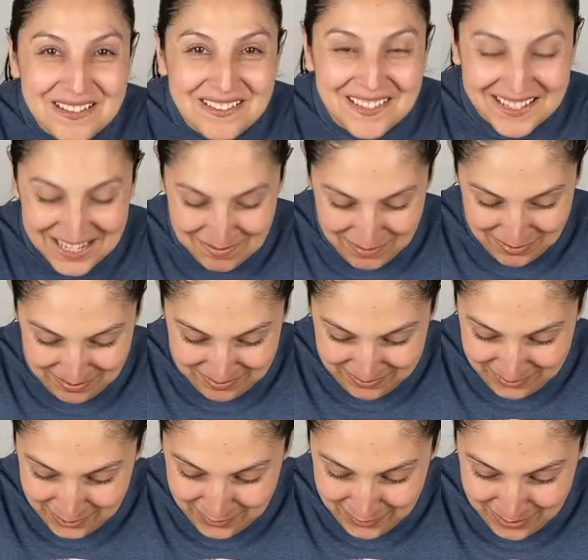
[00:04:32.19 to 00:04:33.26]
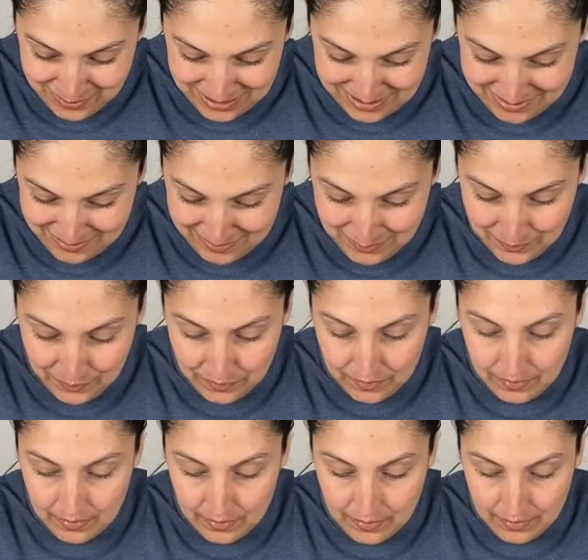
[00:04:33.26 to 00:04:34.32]
on the top for me.
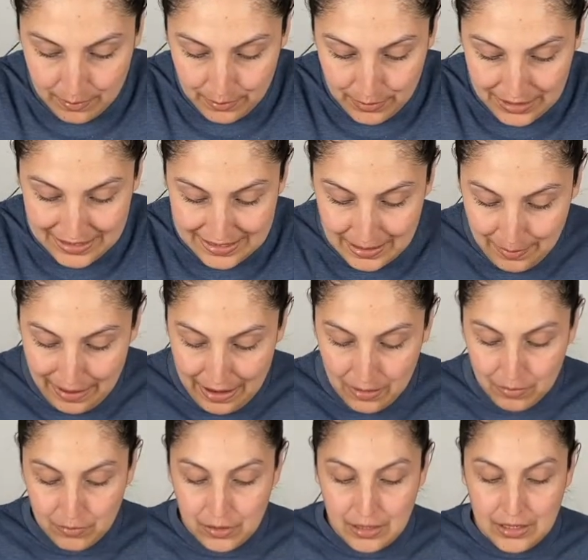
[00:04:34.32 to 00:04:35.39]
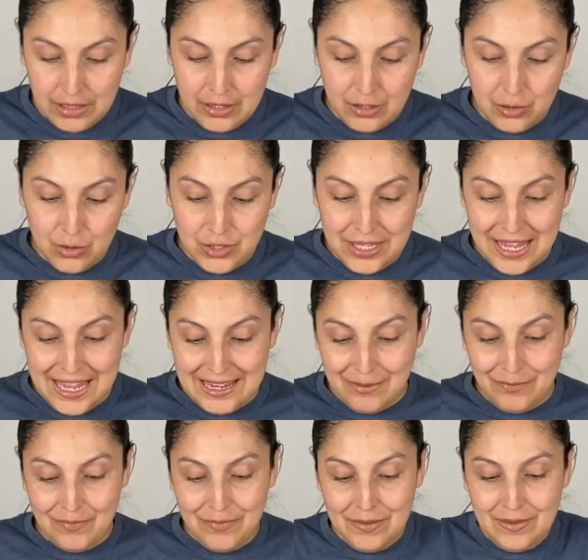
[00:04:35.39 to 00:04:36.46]
But it's in the bottom. You see it?
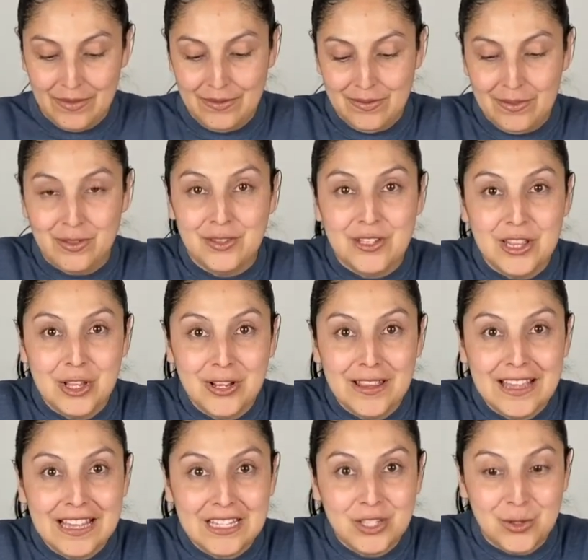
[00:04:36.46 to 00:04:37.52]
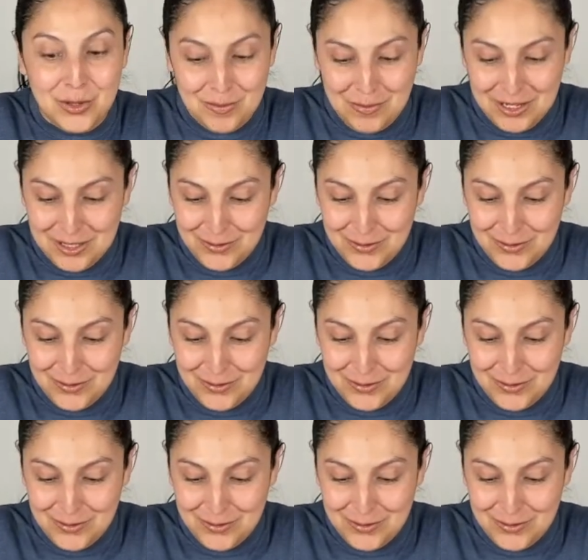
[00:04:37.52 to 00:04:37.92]
Does it look like a school bus